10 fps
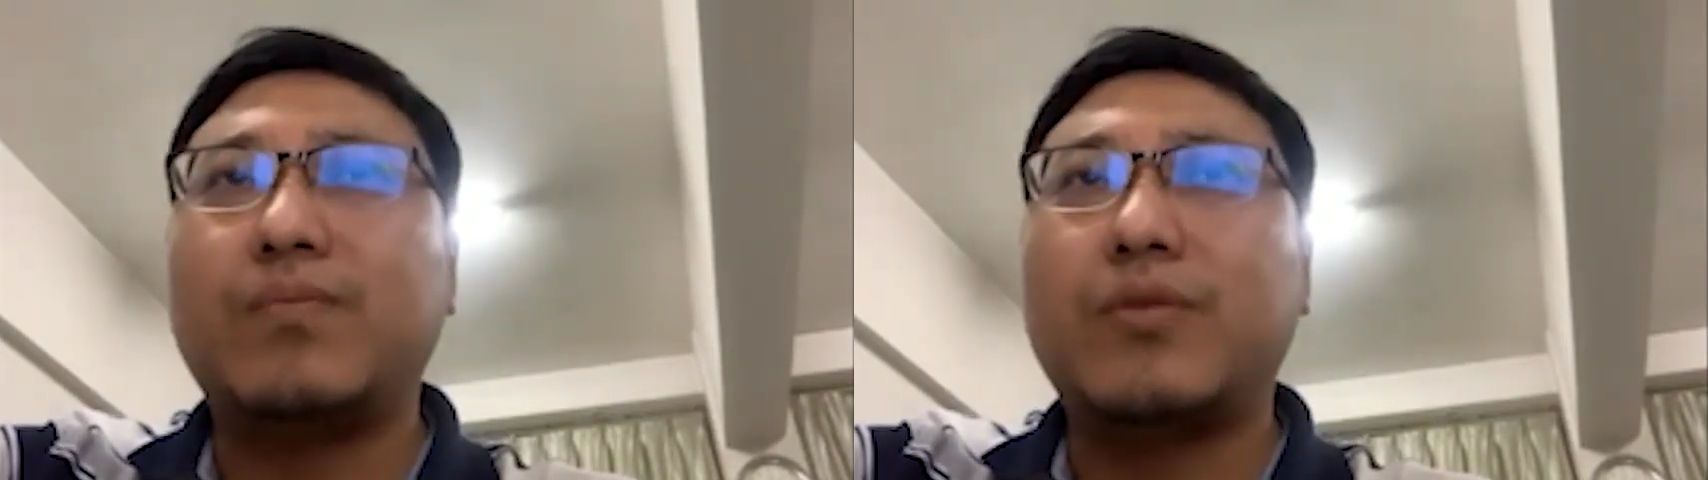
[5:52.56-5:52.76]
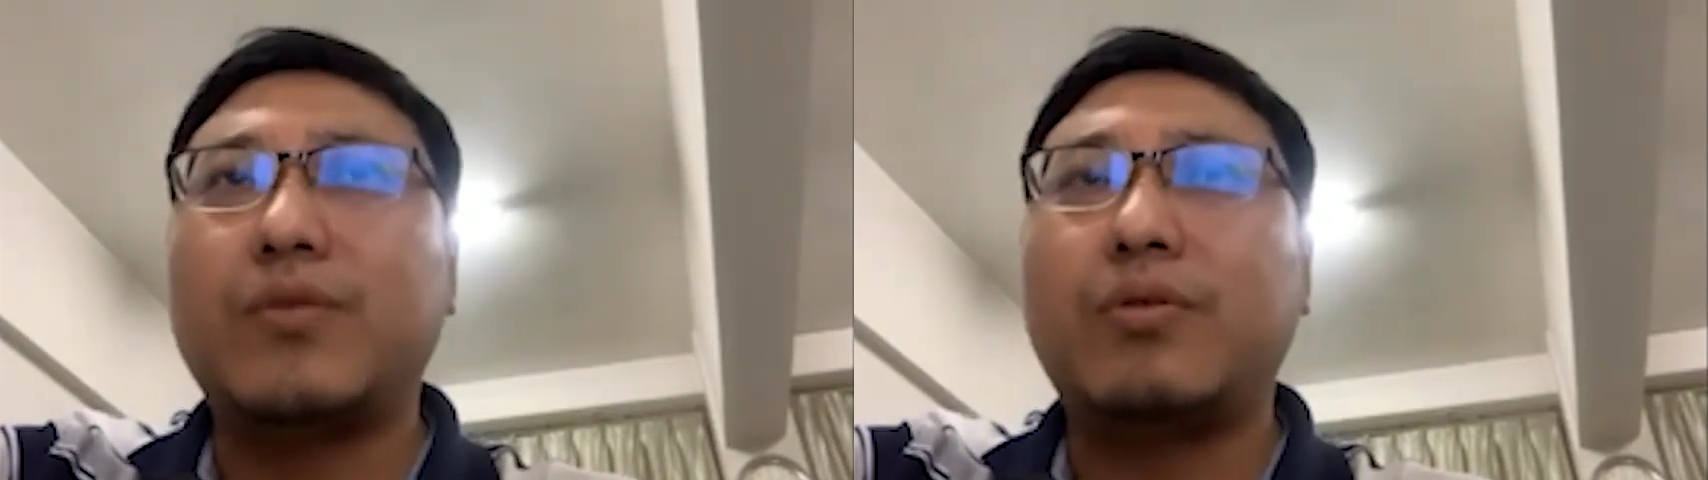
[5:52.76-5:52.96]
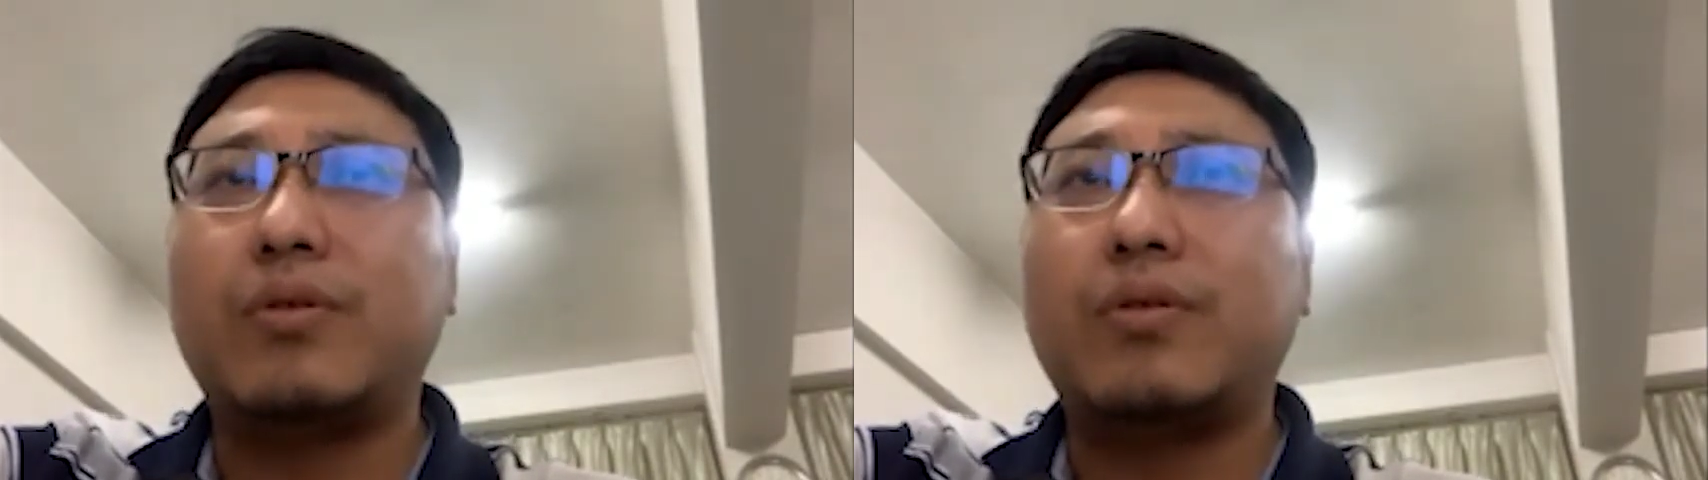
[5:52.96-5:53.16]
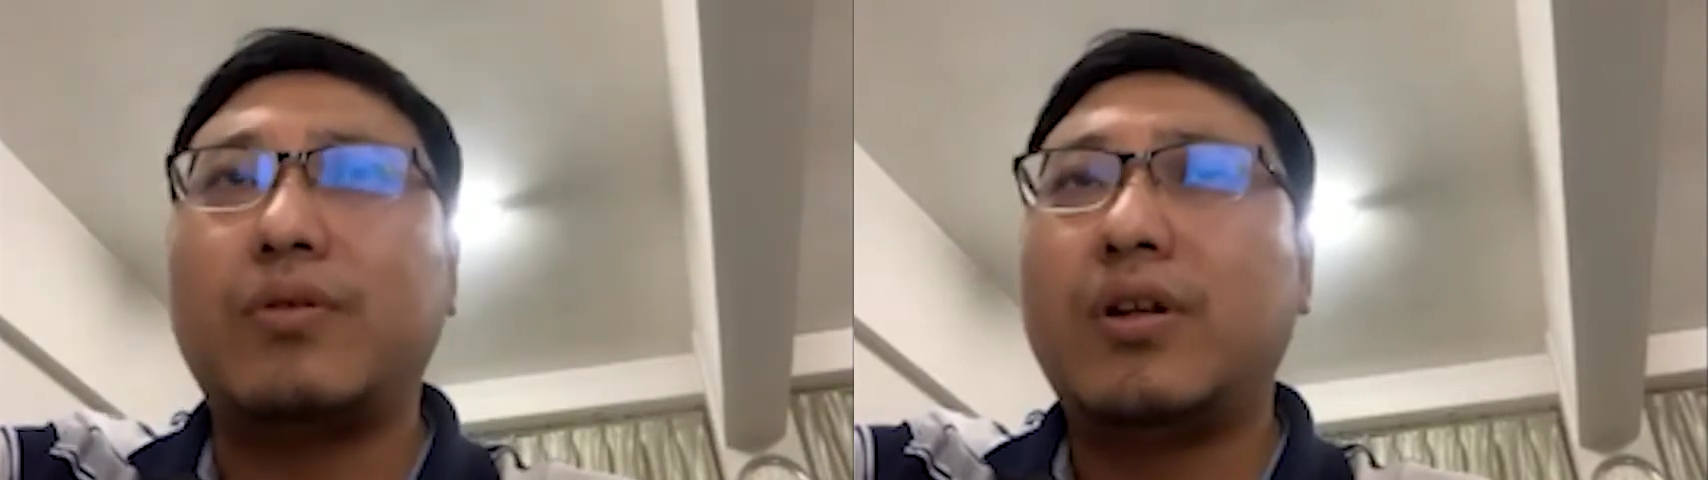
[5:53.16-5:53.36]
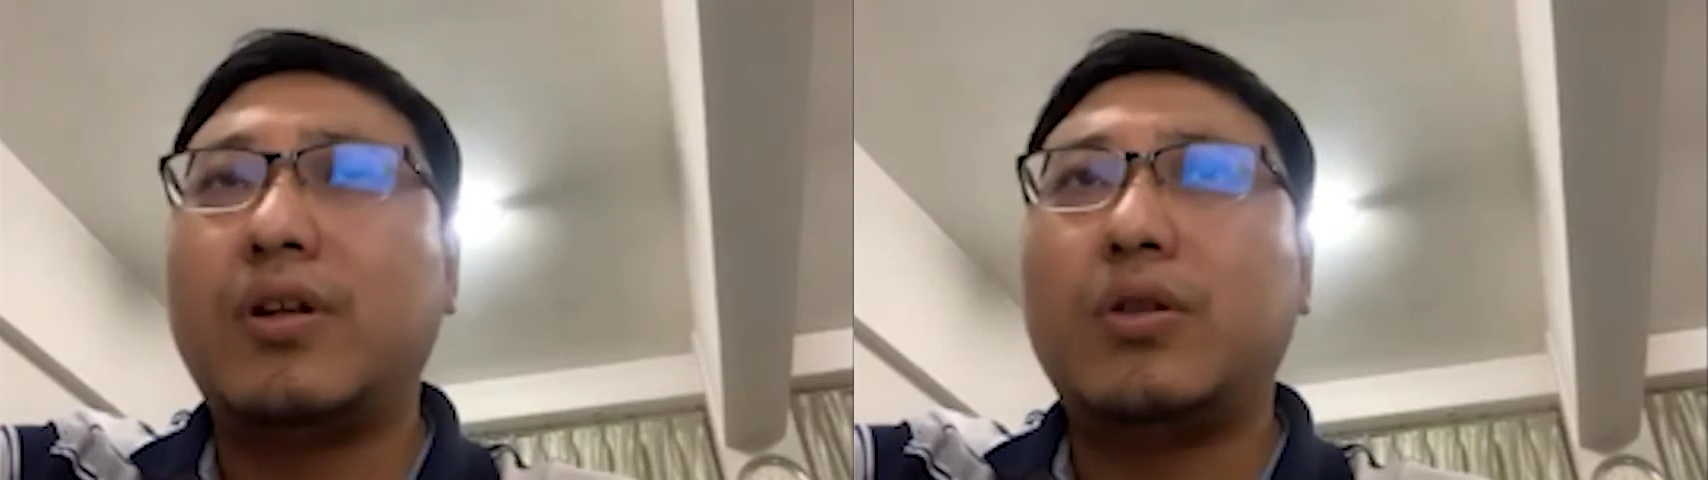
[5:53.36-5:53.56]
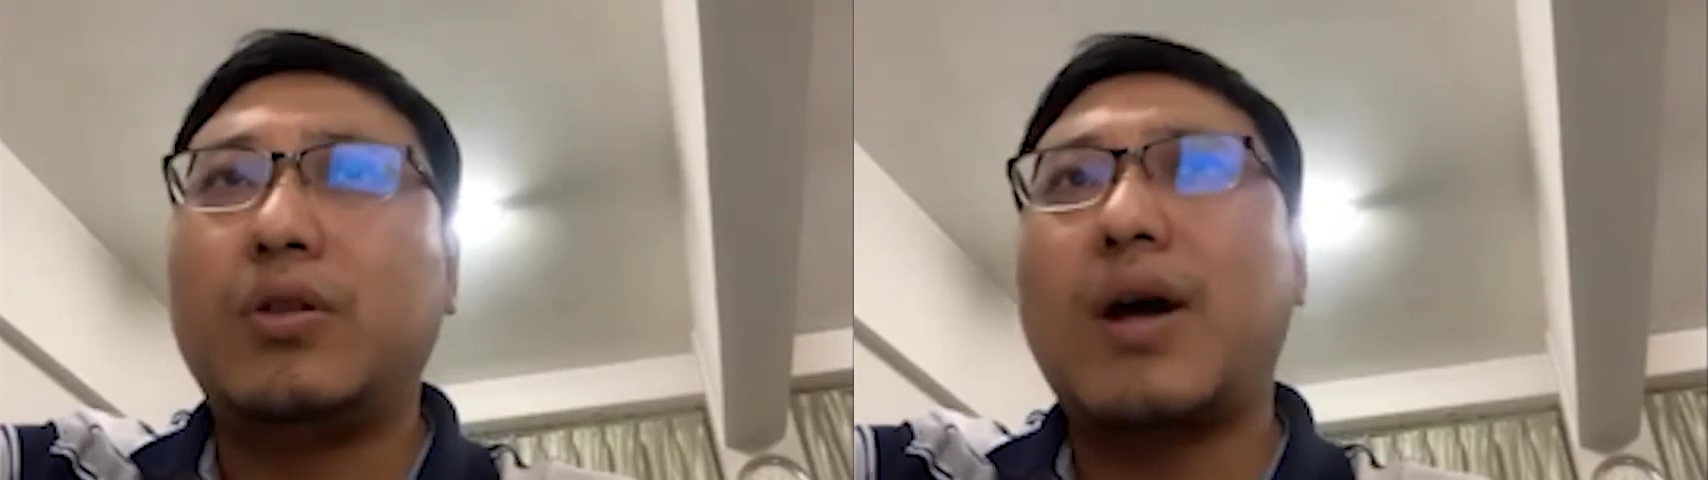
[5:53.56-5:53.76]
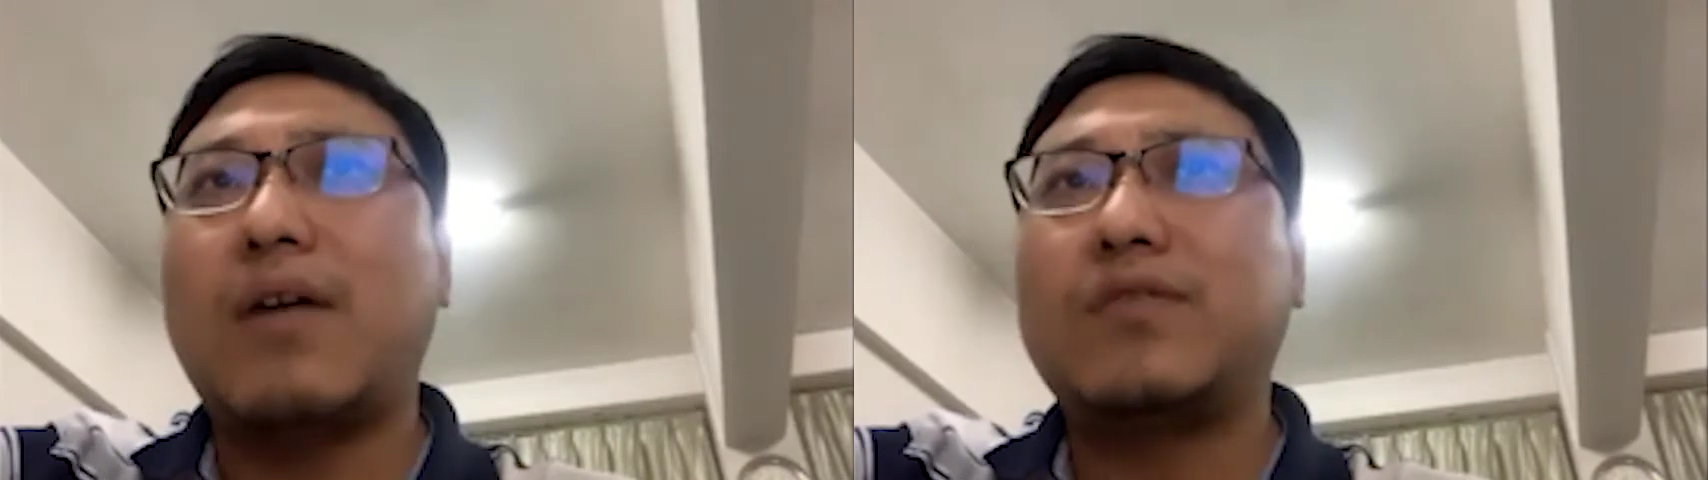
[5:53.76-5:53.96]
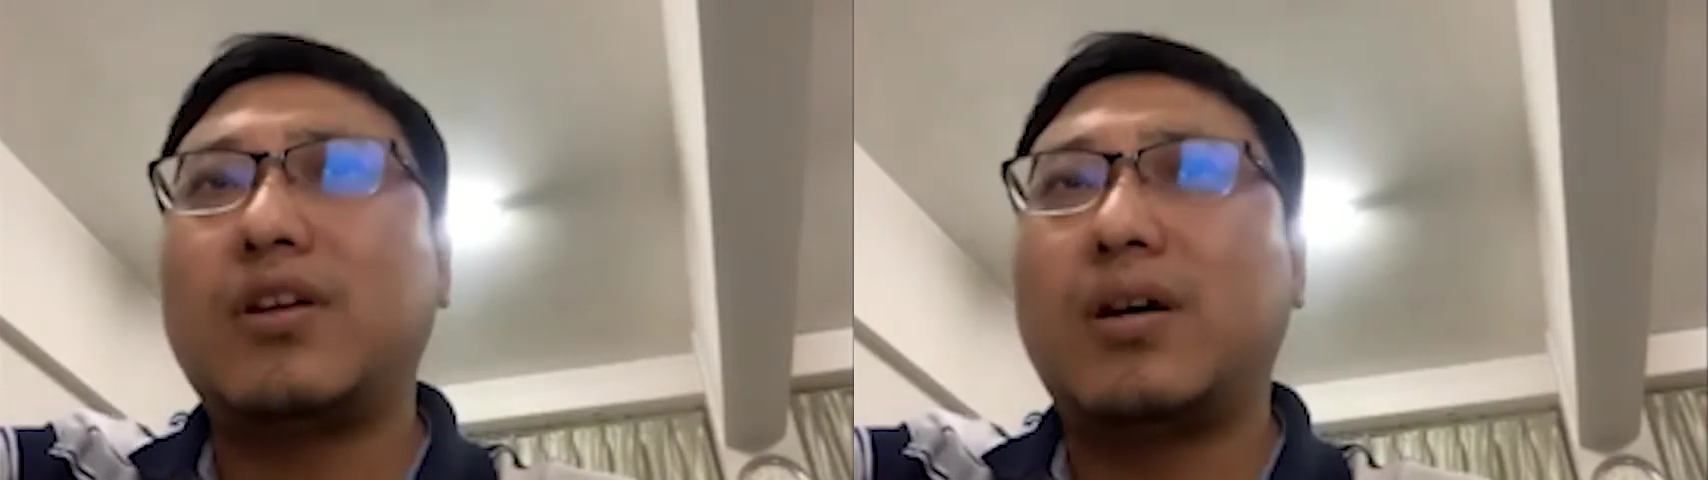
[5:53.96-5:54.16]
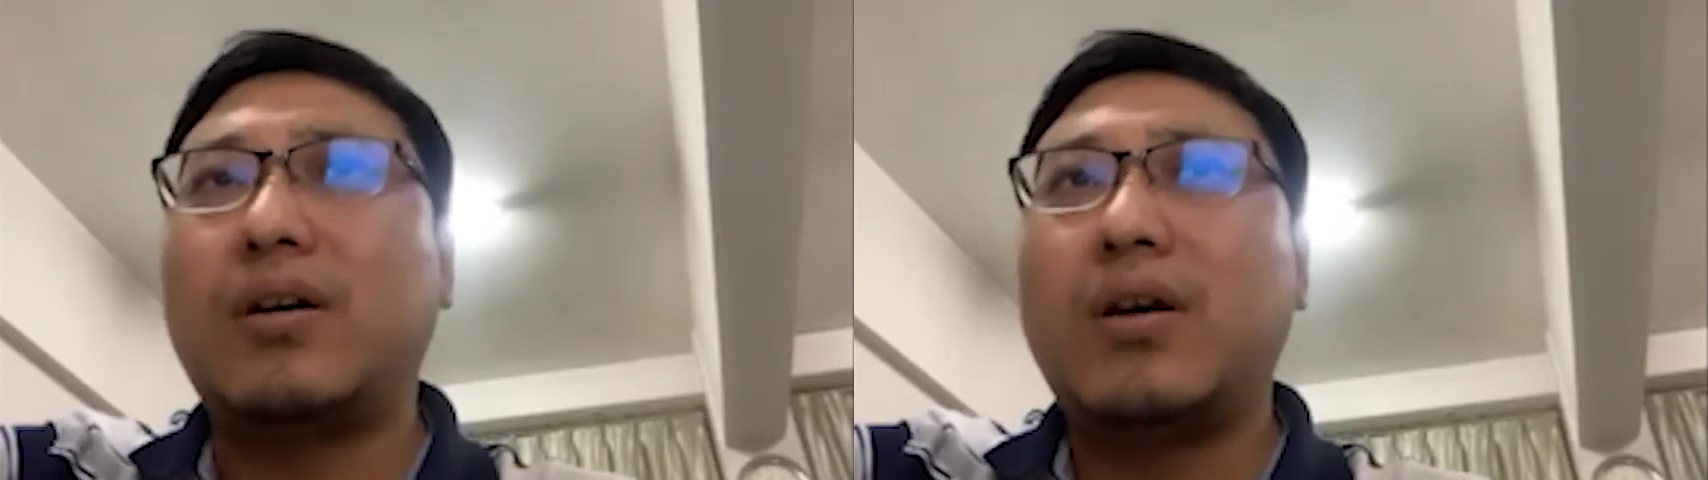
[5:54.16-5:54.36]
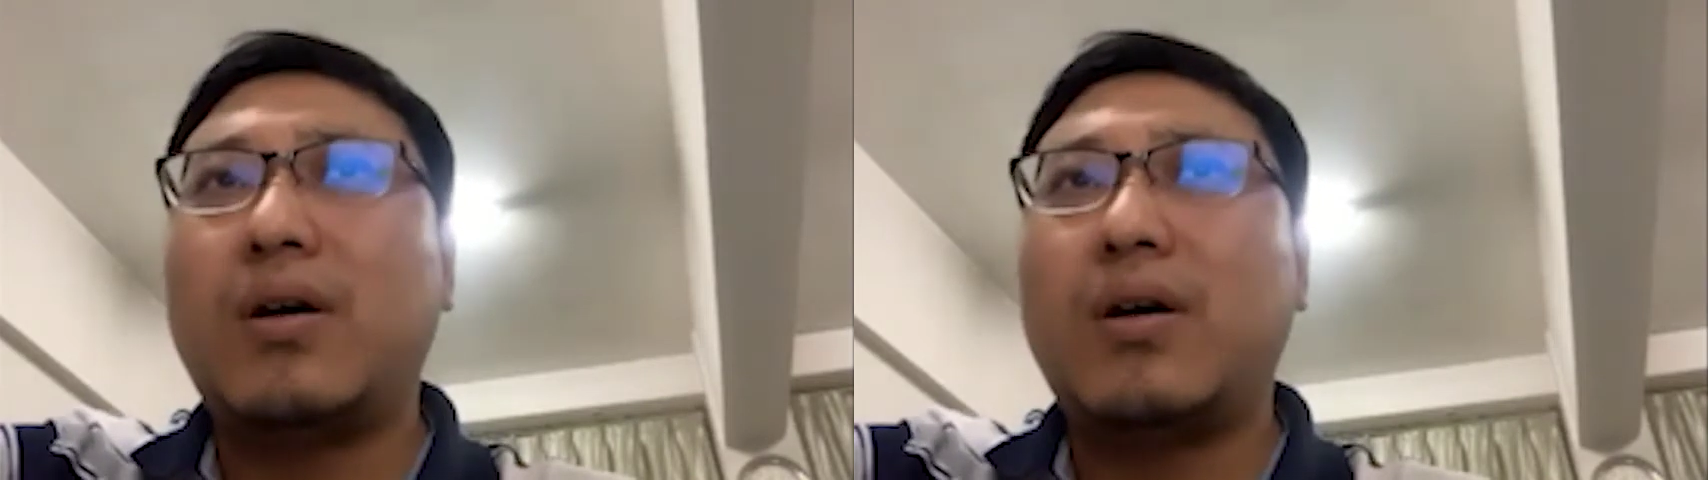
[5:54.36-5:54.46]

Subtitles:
to look after